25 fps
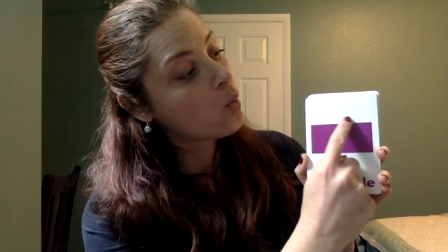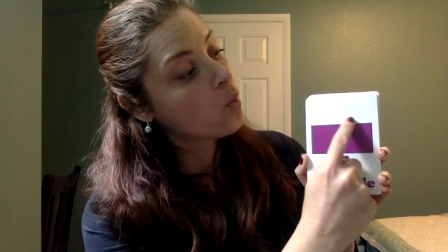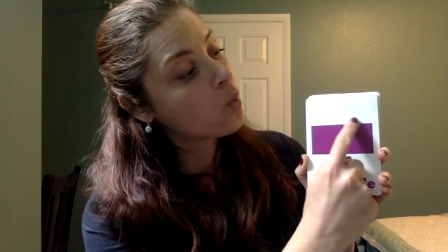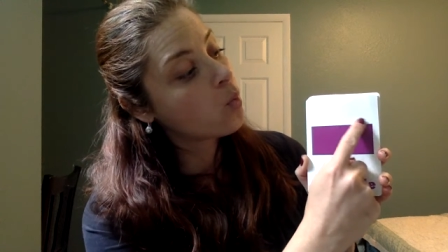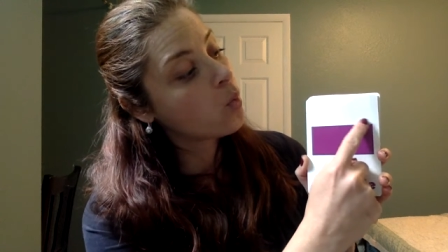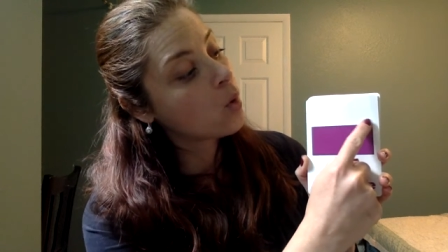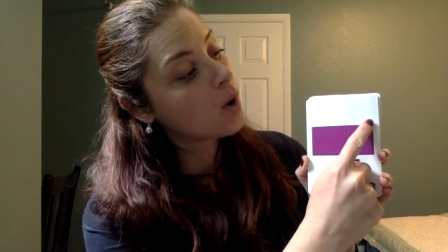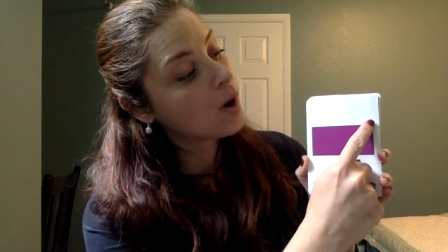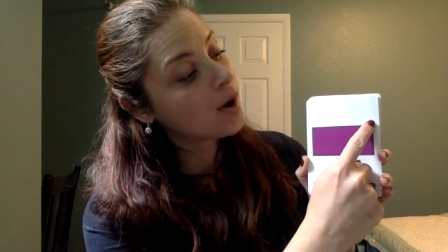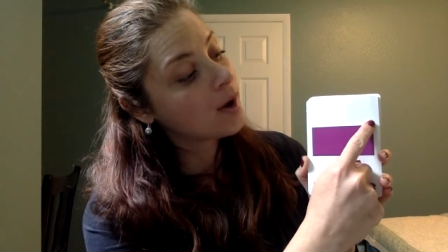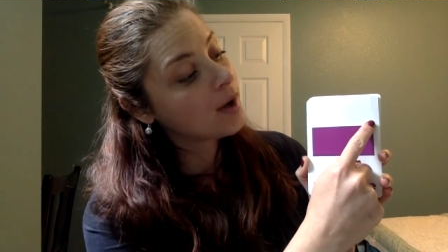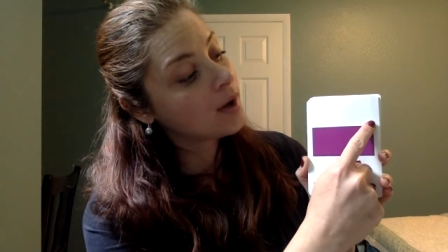
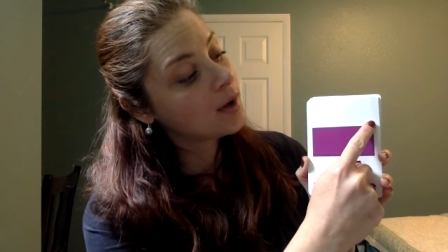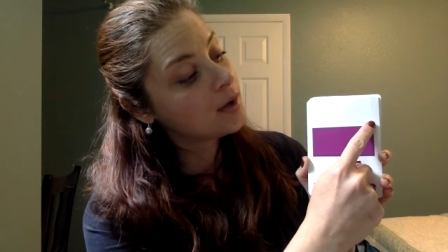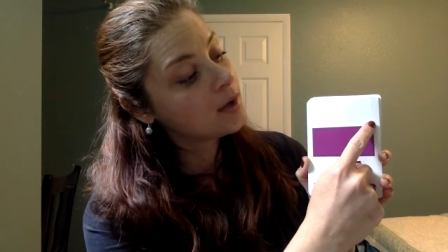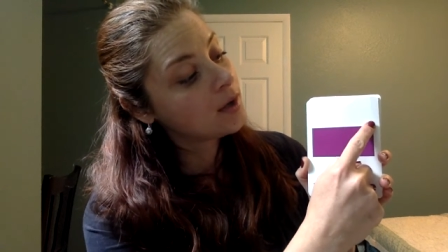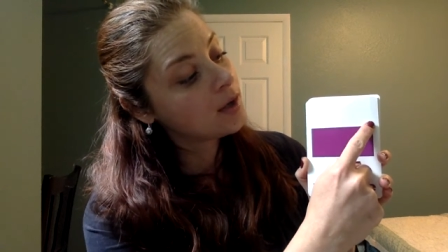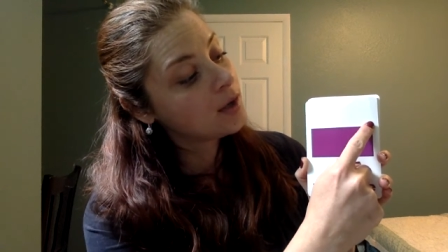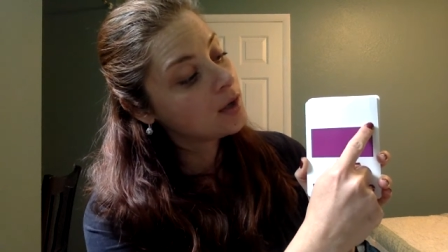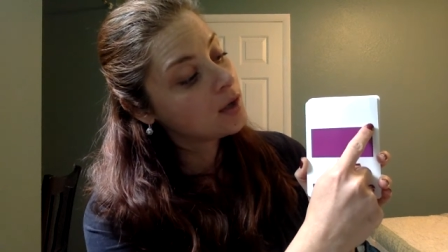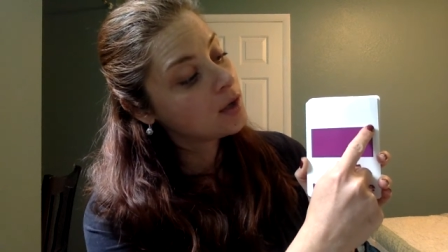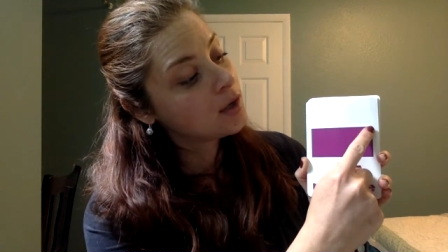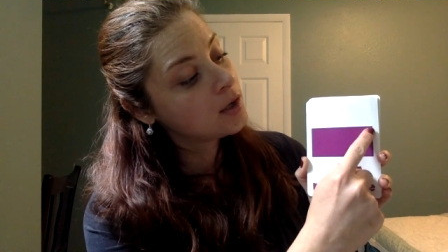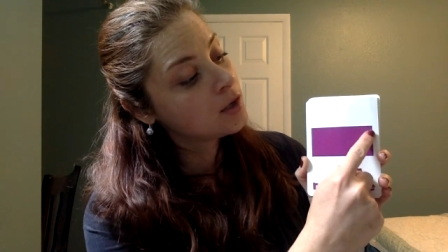1,
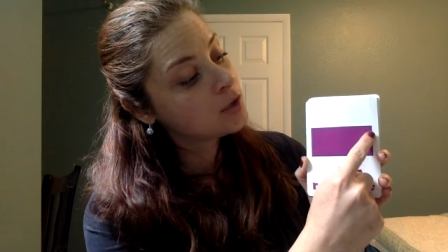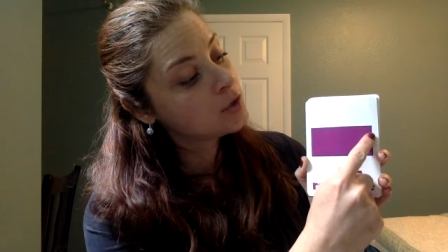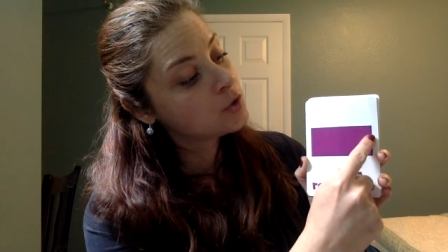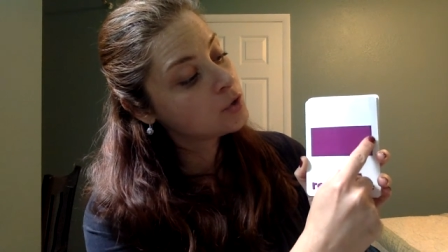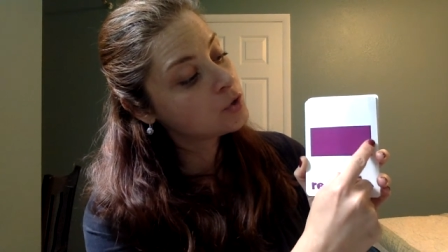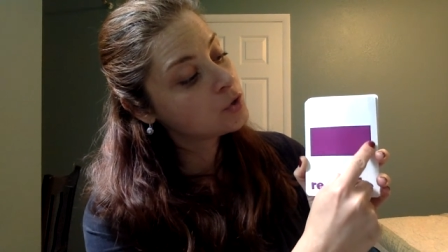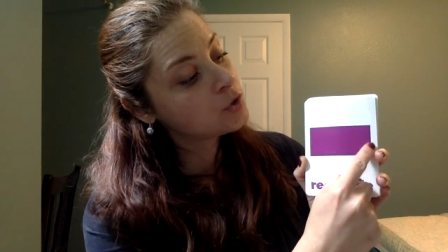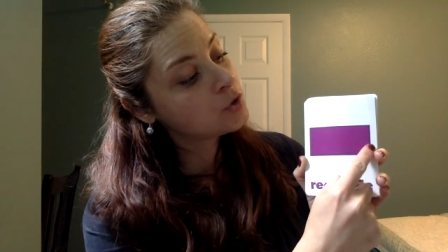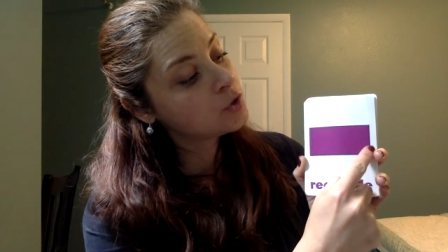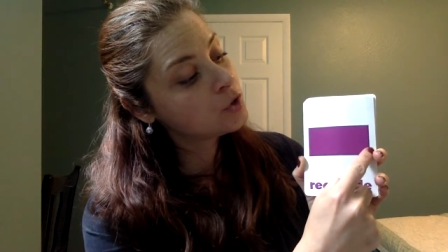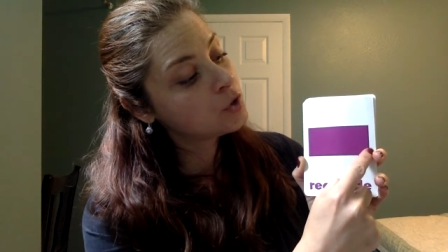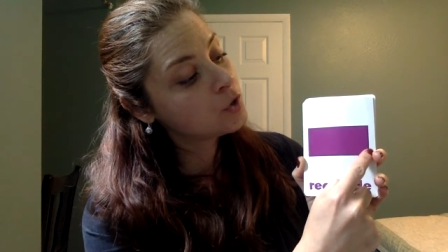
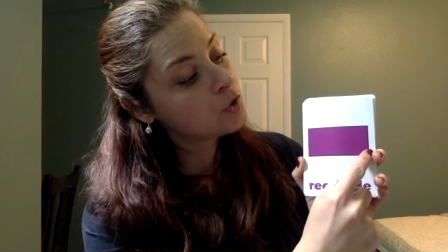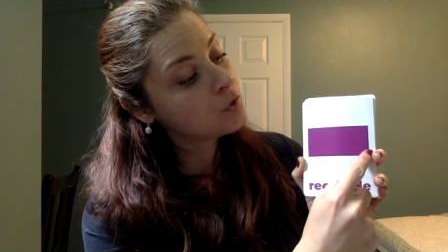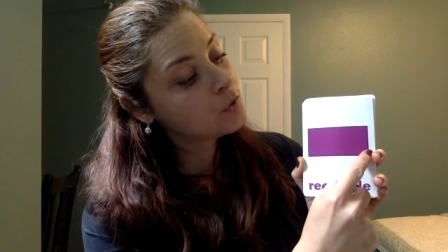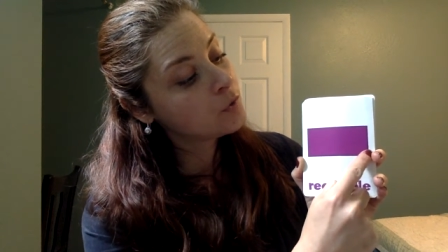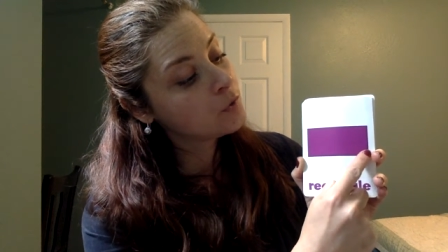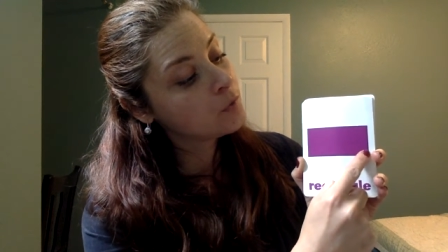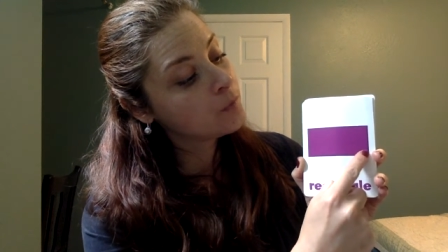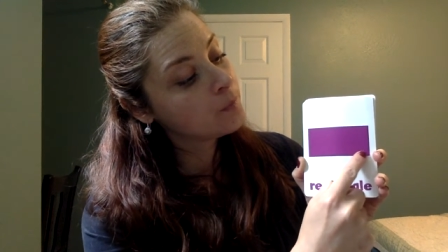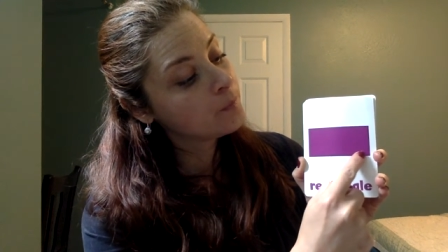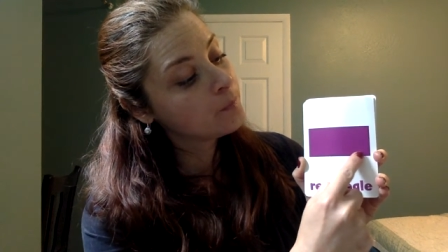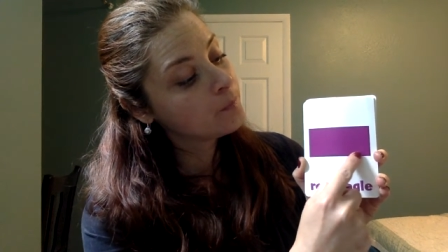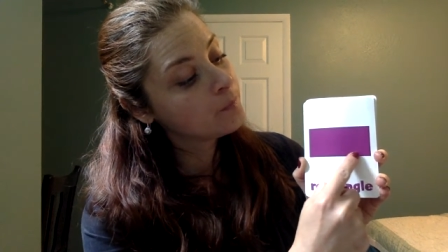
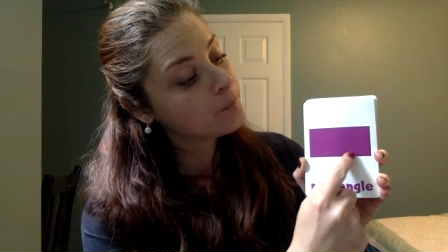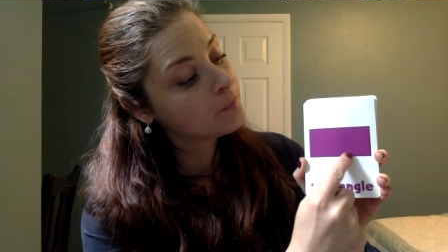2,